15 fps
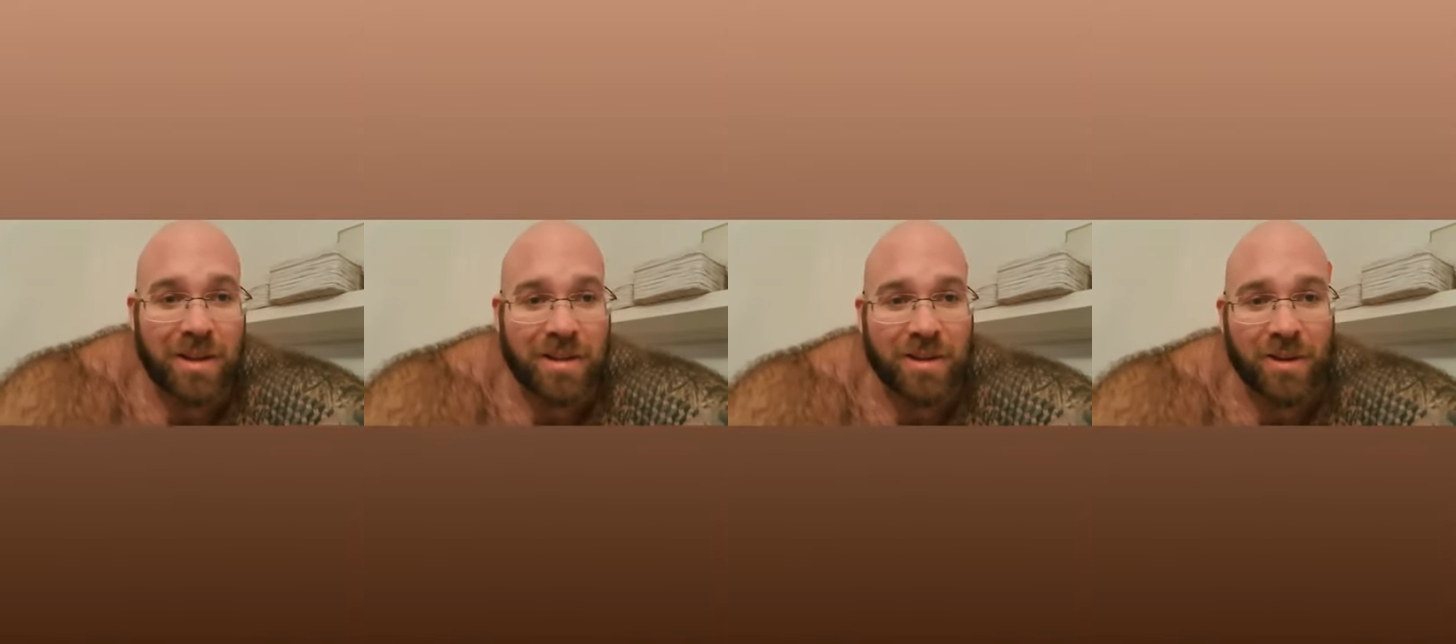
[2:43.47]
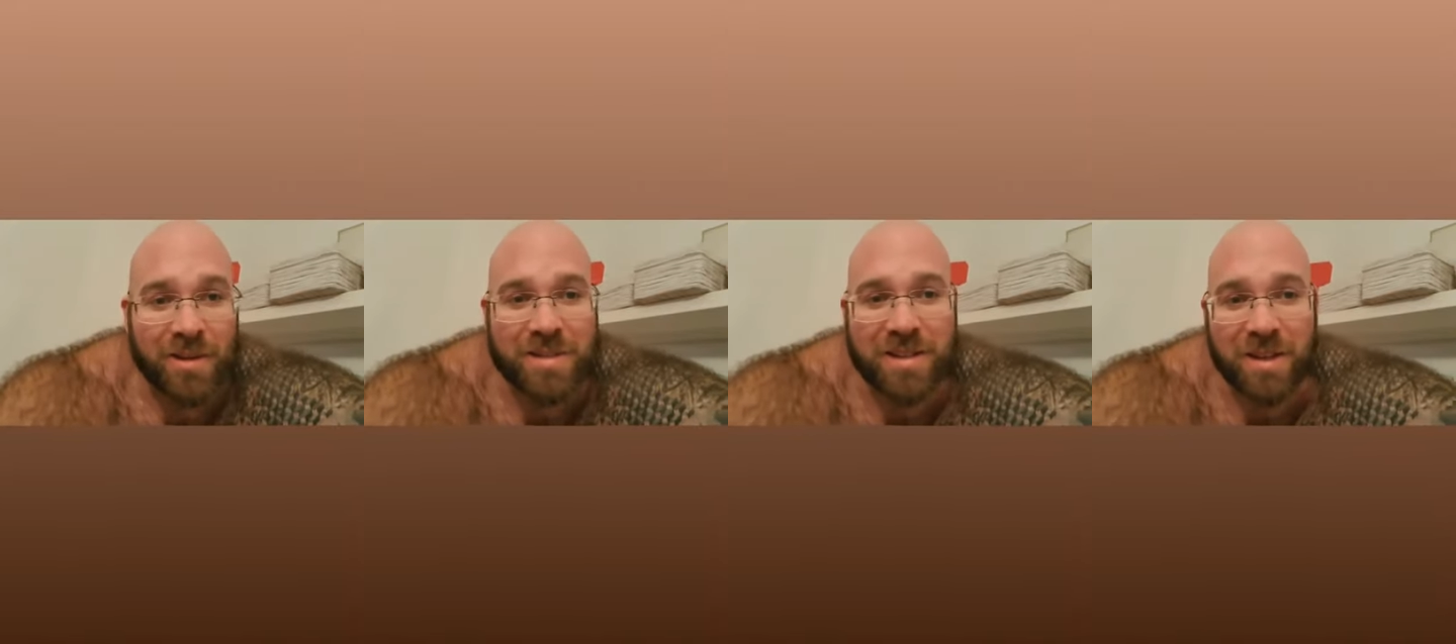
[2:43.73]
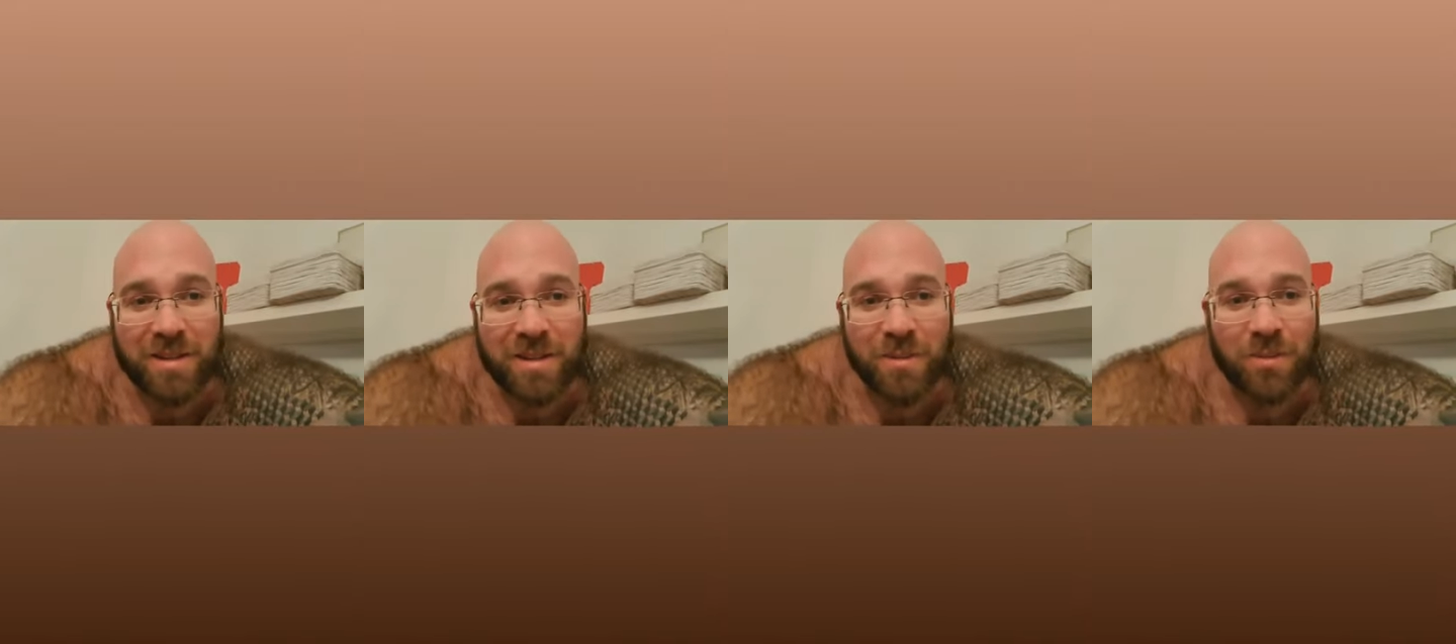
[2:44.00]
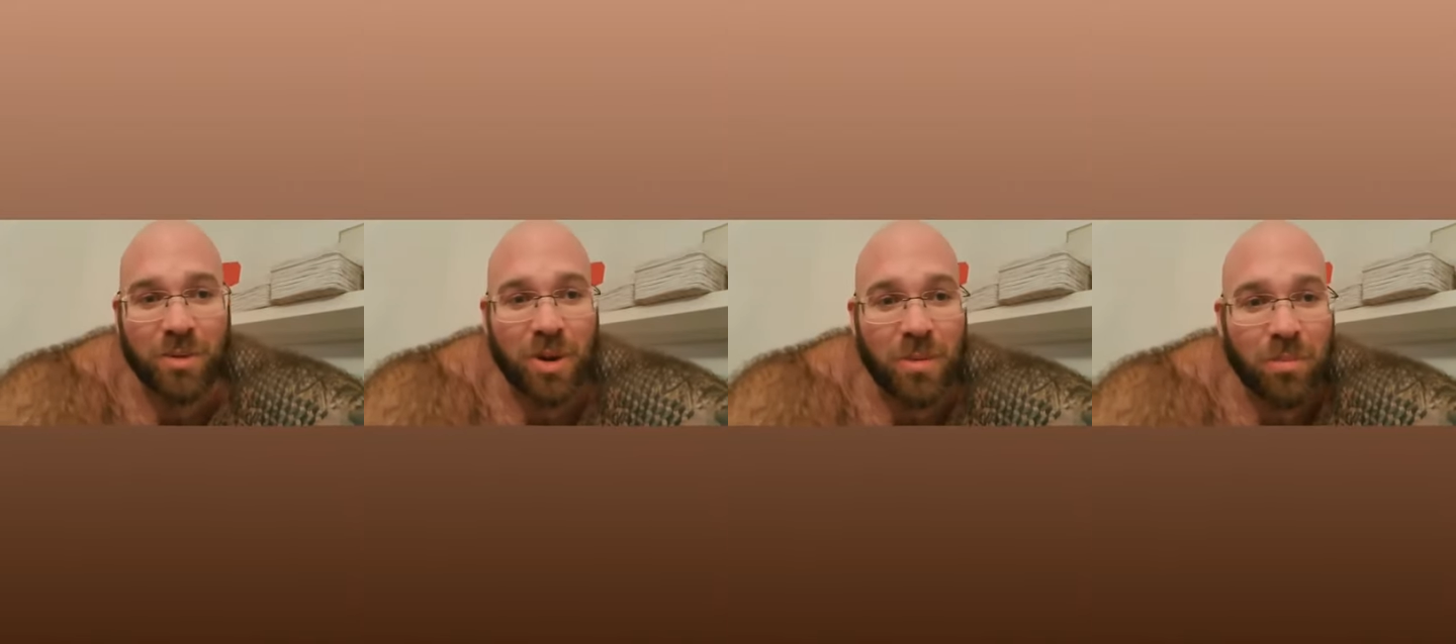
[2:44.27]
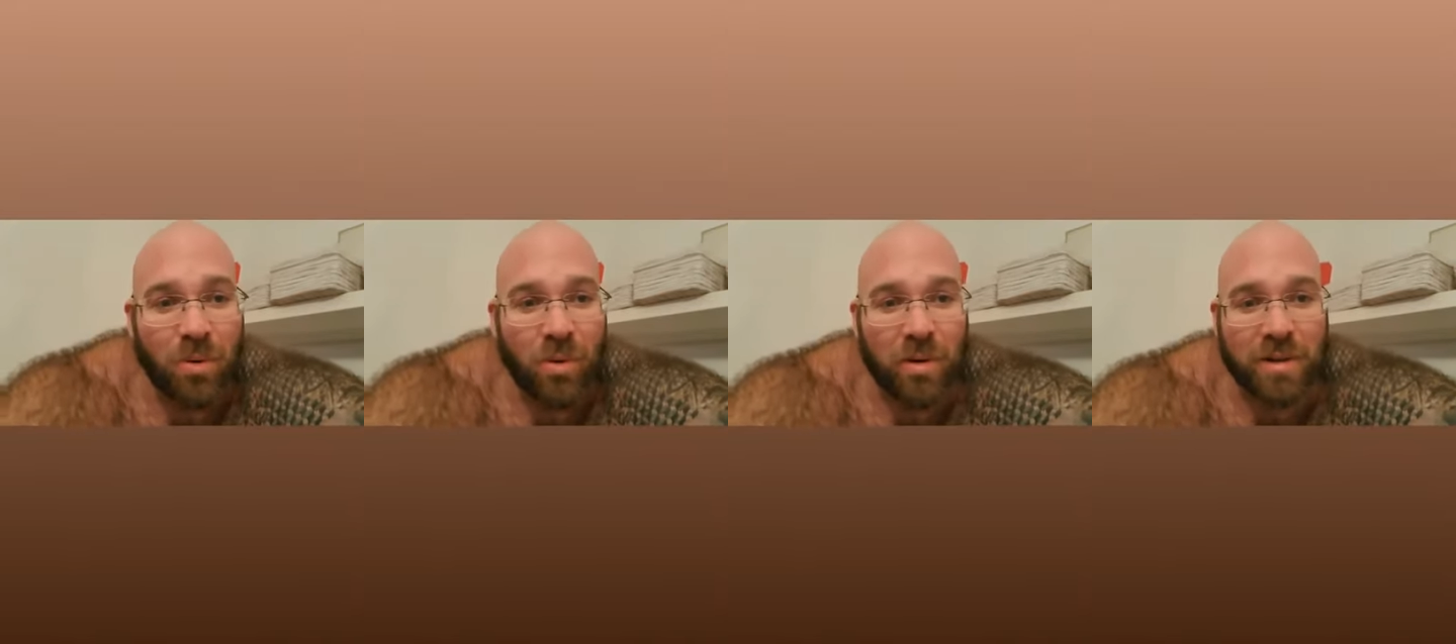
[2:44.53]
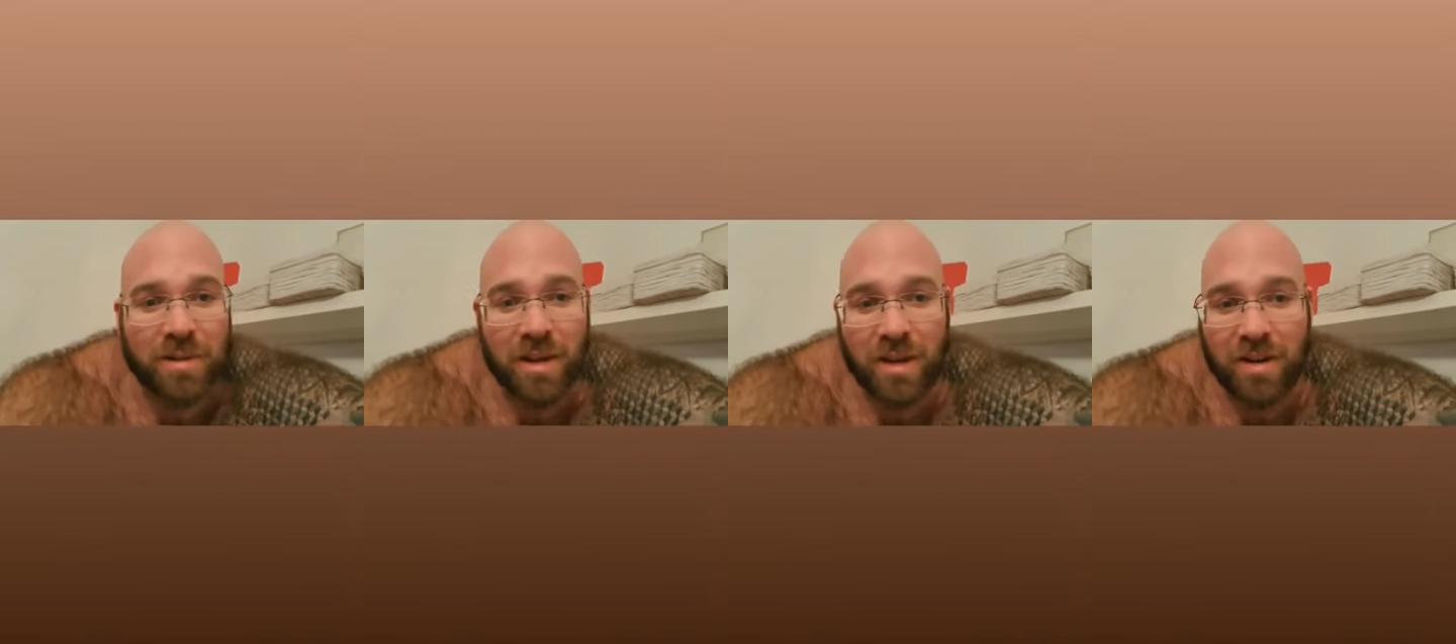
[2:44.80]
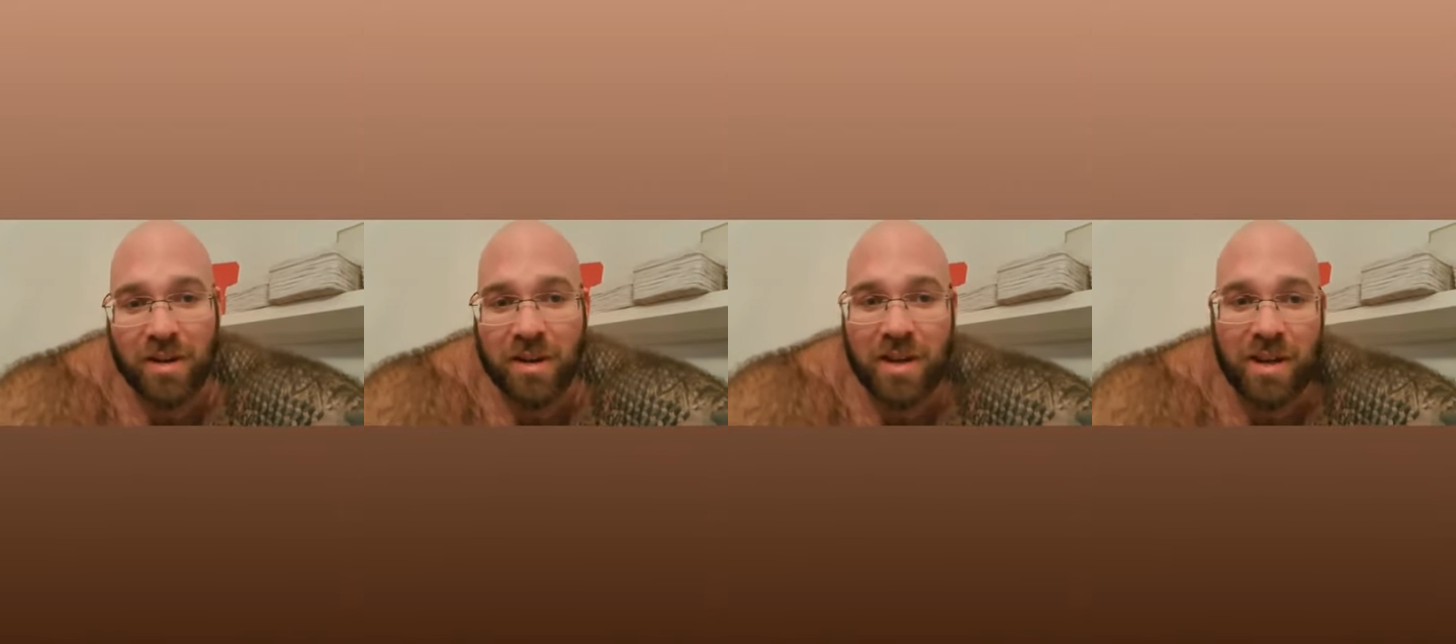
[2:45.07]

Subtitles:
now it's getting really boring there.